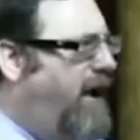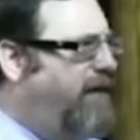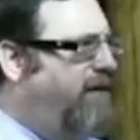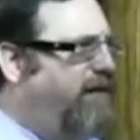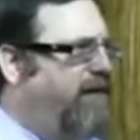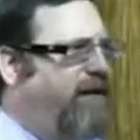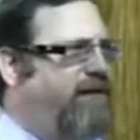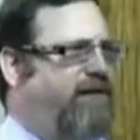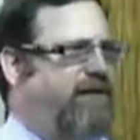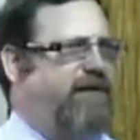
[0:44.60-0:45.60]
And
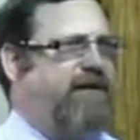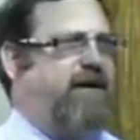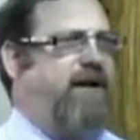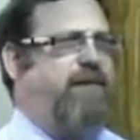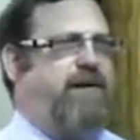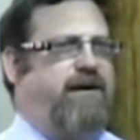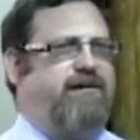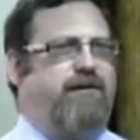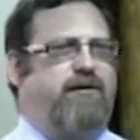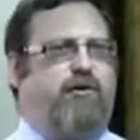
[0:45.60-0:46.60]
these
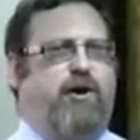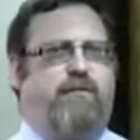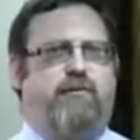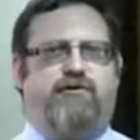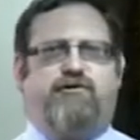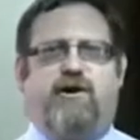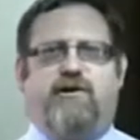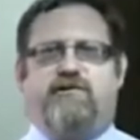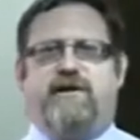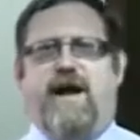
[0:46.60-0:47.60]
companies in the group were
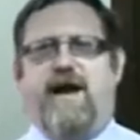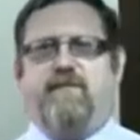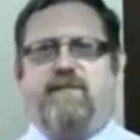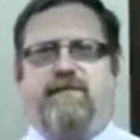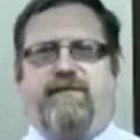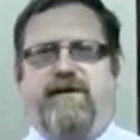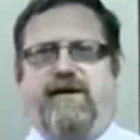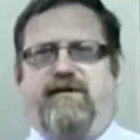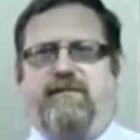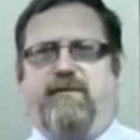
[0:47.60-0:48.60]
charging admin
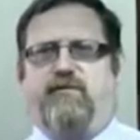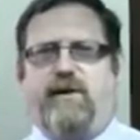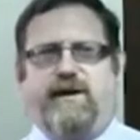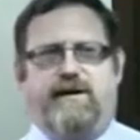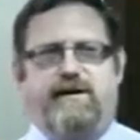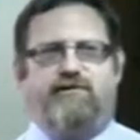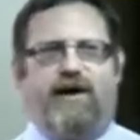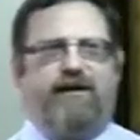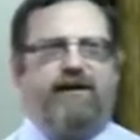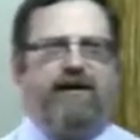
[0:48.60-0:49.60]
fees between each
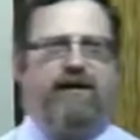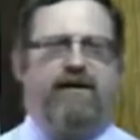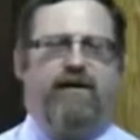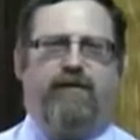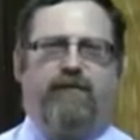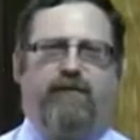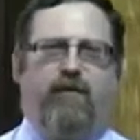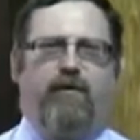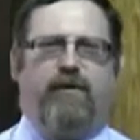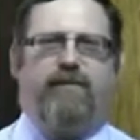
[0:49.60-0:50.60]
other
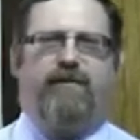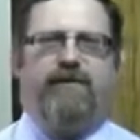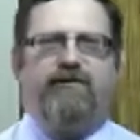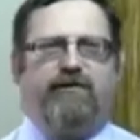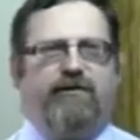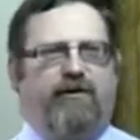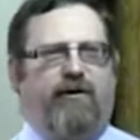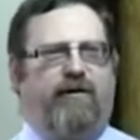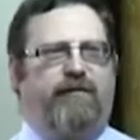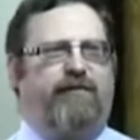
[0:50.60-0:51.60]
for the provision
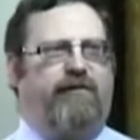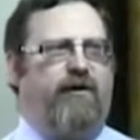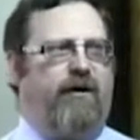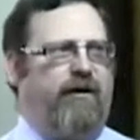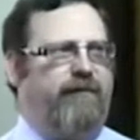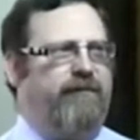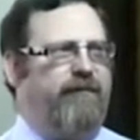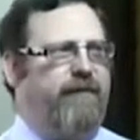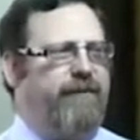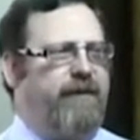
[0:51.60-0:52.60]
of
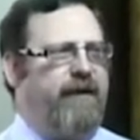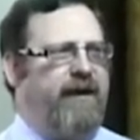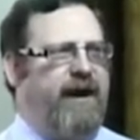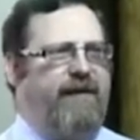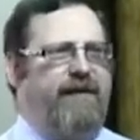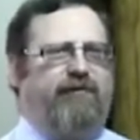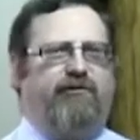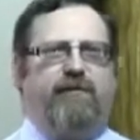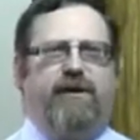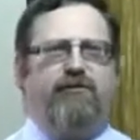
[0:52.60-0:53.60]
staff. And that
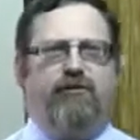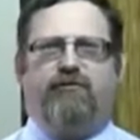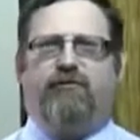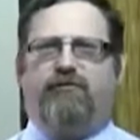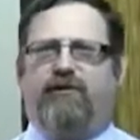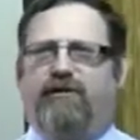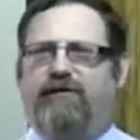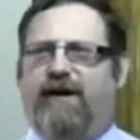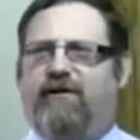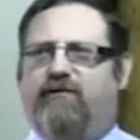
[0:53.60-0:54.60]
should be a neutral
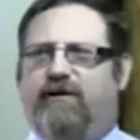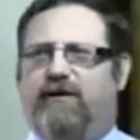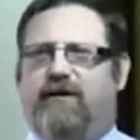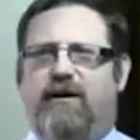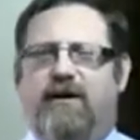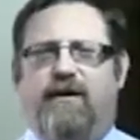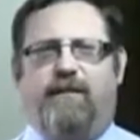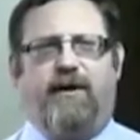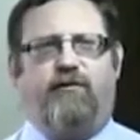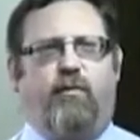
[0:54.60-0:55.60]
transaction,
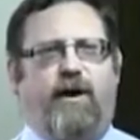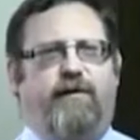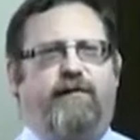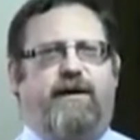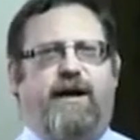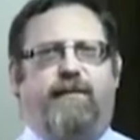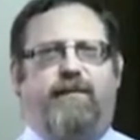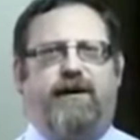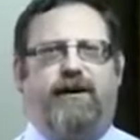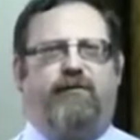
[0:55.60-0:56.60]
but one of the
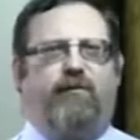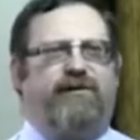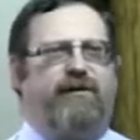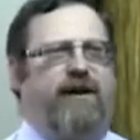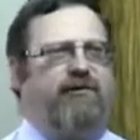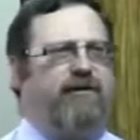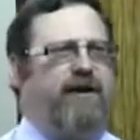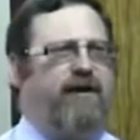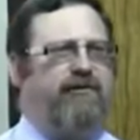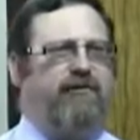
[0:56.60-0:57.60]
companies was an
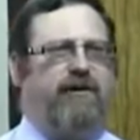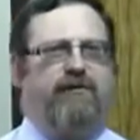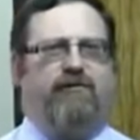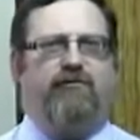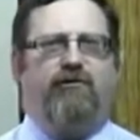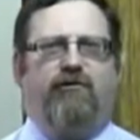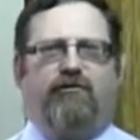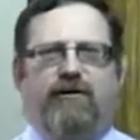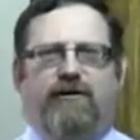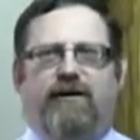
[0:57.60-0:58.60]
educational
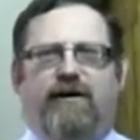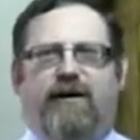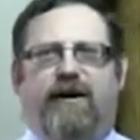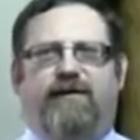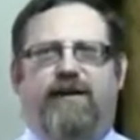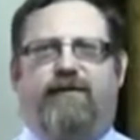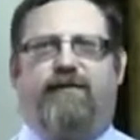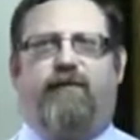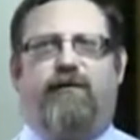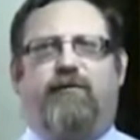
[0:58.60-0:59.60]
institution, and
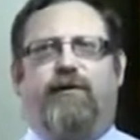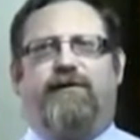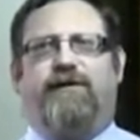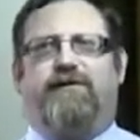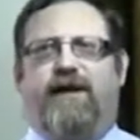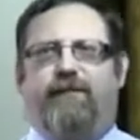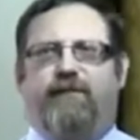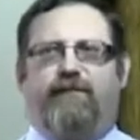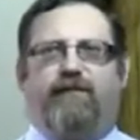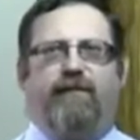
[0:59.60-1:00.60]
therefore it was
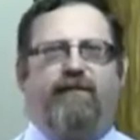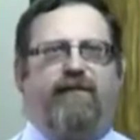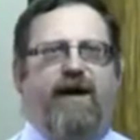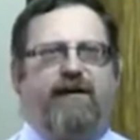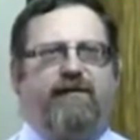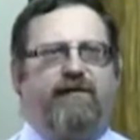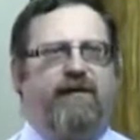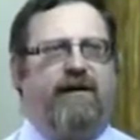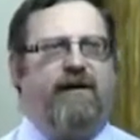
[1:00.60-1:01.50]
exempt from VAT,